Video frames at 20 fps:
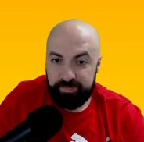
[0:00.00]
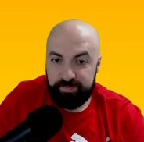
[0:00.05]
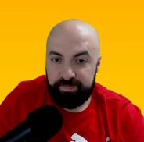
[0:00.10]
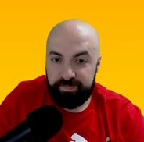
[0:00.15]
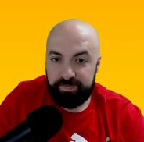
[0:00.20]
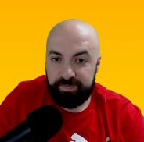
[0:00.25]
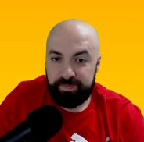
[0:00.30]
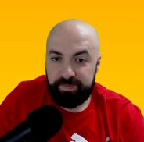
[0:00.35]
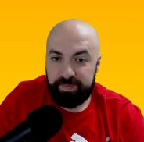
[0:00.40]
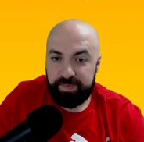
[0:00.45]

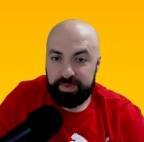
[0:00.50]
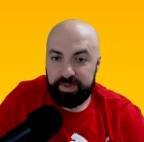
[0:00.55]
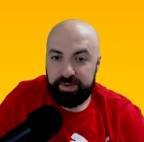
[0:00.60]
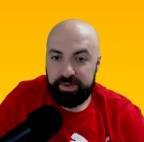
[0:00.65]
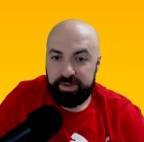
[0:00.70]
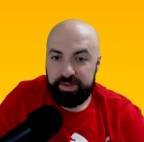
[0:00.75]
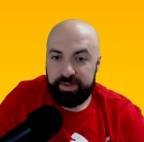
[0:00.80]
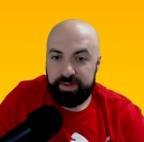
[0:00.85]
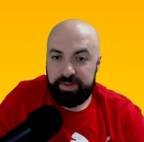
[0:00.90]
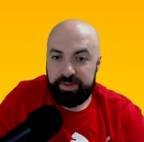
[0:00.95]

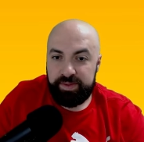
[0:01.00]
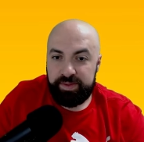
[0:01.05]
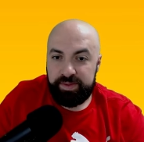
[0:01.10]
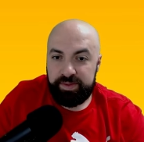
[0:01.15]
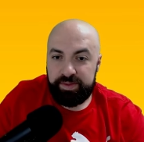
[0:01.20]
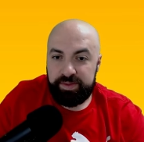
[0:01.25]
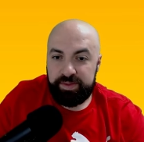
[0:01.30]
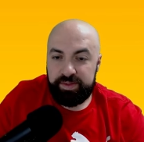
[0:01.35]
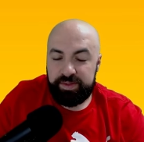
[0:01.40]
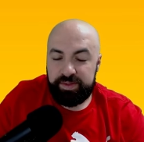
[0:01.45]

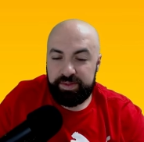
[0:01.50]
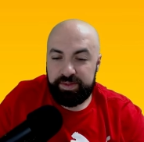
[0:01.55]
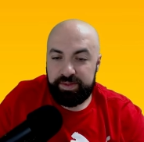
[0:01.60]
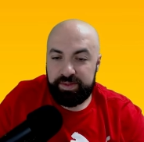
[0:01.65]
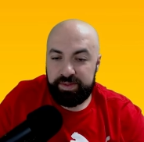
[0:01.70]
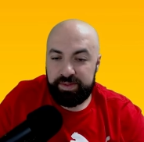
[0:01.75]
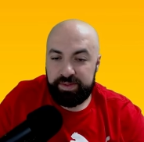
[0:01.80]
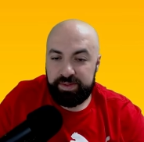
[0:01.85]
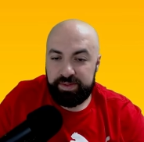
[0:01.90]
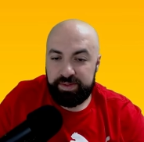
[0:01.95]

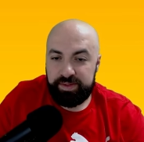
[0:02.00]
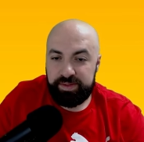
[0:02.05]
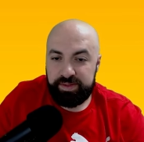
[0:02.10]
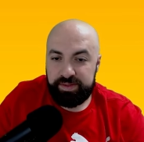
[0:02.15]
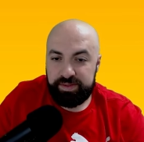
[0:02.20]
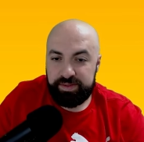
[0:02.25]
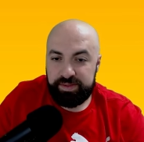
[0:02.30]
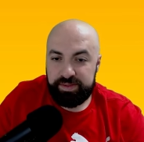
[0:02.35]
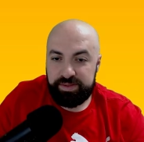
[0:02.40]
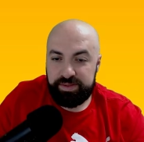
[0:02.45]

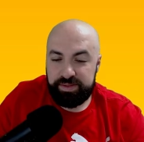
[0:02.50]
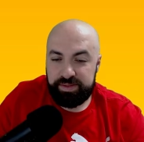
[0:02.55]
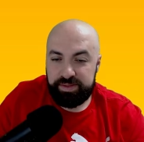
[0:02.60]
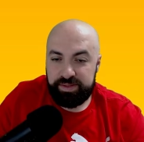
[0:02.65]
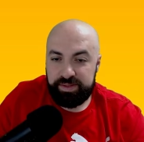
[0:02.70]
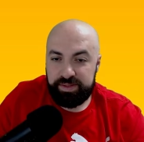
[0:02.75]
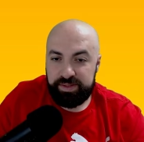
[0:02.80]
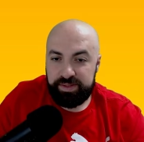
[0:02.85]
(silence)